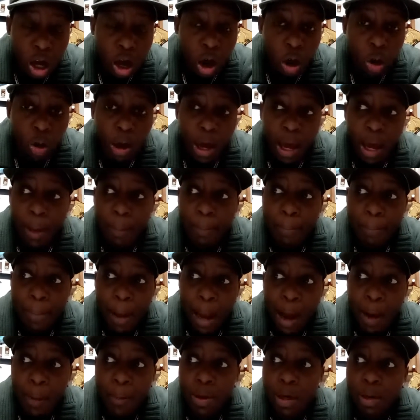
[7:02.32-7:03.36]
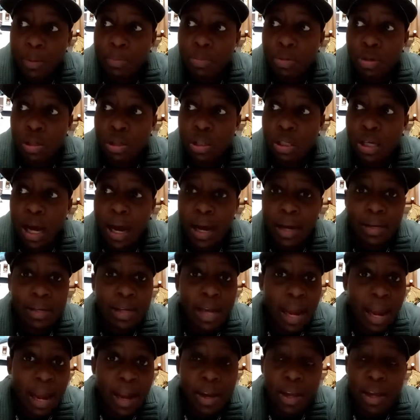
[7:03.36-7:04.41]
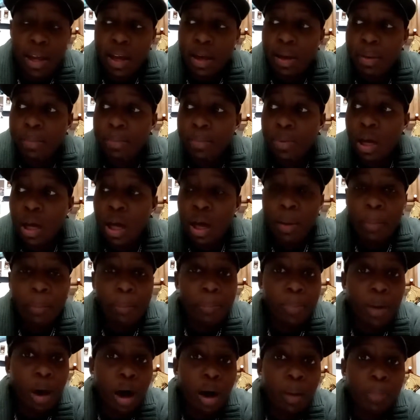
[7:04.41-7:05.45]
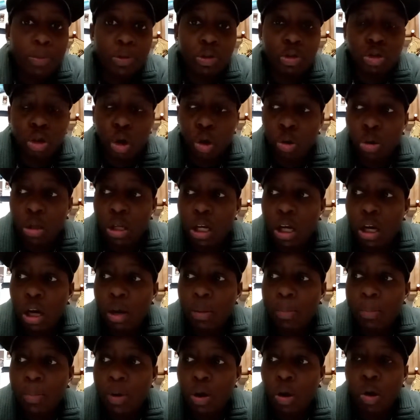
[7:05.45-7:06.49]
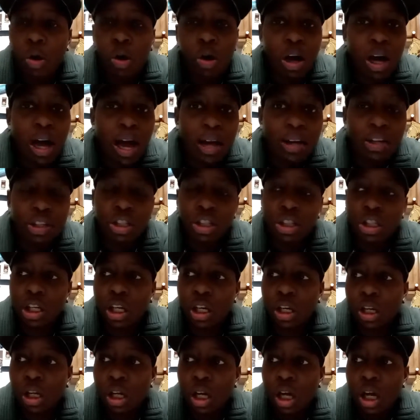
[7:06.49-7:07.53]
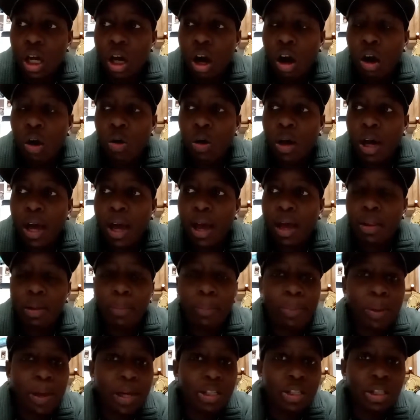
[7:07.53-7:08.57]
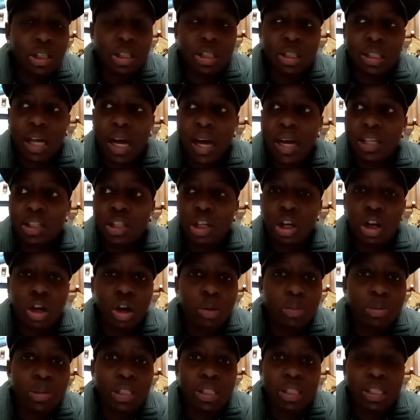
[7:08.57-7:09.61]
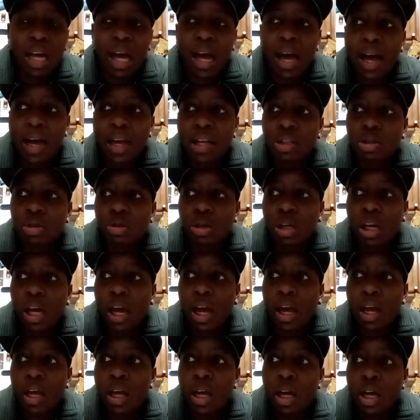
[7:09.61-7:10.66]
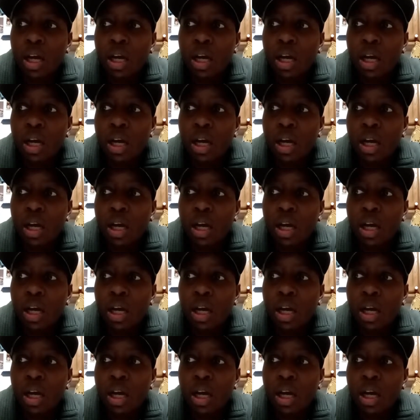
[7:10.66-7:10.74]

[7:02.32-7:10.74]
okay, barium, titanium, petroleum, all kind of shit, okay, the pesticides, the herbicides, okay,